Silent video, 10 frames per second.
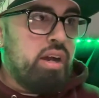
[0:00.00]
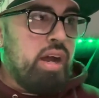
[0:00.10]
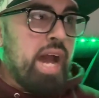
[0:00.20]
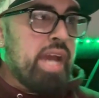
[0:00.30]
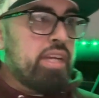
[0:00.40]

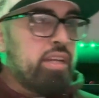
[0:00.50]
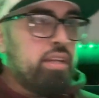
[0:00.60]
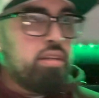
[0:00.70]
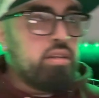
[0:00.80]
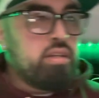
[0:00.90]
I
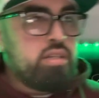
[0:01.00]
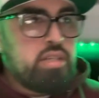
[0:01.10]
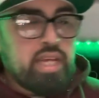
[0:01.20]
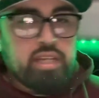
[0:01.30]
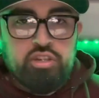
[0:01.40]
can
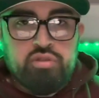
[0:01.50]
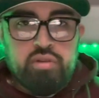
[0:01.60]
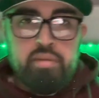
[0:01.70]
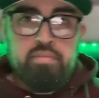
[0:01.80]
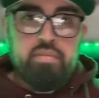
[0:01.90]
take a
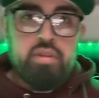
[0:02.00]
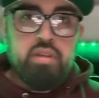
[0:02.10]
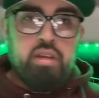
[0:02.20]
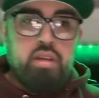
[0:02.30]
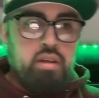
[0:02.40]
trip
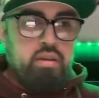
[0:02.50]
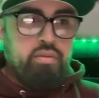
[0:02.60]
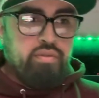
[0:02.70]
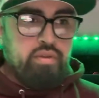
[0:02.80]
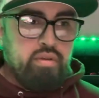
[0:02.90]

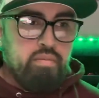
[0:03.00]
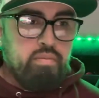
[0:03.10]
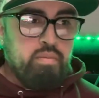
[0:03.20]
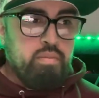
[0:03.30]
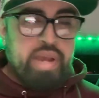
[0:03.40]
from
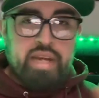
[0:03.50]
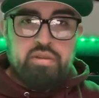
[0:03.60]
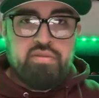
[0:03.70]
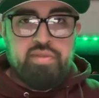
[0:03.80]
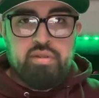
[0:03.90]

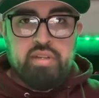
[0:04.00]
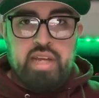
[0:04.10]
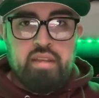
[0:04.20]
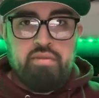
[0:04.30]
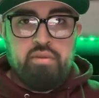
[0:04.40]
Bakersfield,
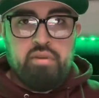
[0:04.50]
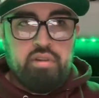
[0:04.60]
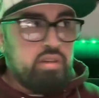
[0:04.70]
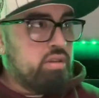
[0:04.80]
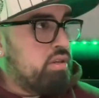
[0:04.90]

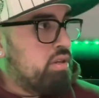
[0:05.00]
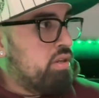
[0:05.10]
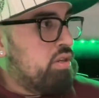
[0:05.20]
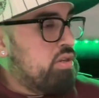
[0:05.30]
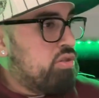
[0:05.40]
California
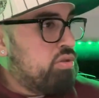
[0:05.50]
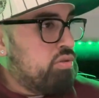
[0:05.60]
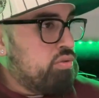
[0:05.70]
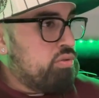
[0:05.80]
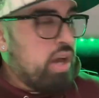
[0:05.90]

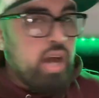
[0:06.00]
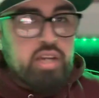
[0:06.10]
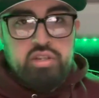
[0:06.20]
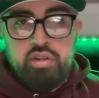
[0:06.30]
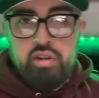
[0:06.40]
to
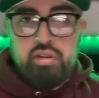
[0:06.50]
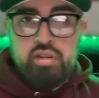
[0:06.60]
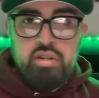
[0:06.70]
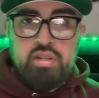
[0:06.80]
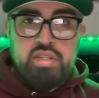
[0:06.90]
Oxnard,
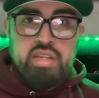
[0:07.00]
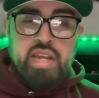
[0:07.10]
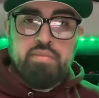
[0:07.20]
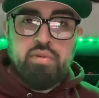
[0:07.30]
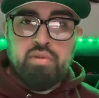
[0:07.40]

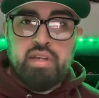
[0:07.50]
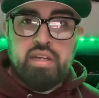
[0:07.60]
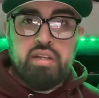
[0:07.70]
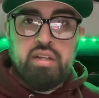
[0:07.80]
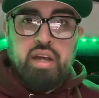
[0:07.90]
Santa
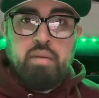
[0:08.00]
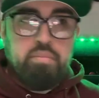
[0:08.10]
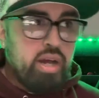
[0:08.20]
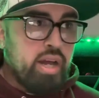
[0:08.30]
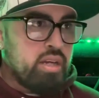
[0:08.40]
Maria,
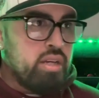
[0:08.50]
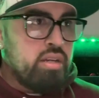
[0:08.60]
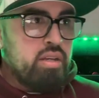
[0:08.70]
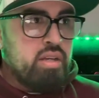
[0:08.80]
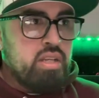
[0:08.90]
Lompoc,
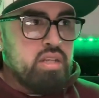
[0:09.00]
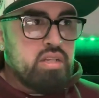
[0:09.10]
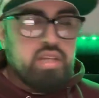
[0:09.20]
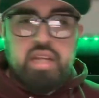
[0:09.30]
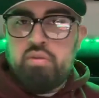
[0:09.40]

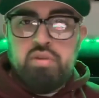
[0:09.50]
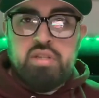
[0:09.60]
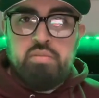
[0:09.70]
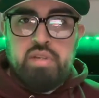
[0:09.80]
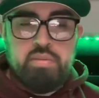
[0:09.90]
San Luis
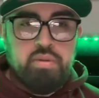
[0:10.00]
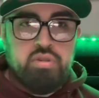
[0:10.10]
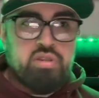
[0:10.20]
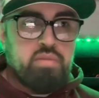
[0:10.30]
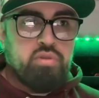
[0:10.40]
Obispo,
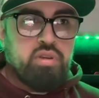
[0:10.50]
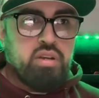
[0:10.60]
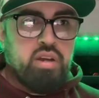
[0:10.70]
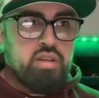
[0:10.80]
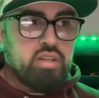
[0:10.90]

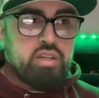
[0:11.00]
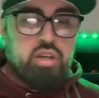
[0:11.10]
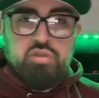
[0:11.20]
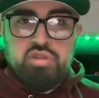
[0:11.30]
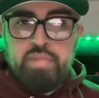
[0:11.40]
somewhere on the
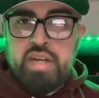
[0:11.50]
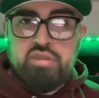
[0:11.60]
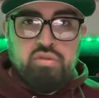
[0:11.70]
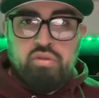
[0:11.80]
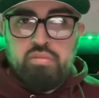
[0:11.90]
coast,
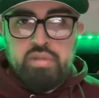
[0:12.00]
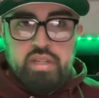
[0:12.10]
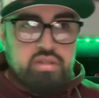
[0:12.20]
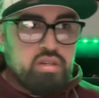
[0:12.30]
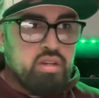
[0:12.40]
Paso
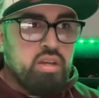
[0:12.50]
Robles.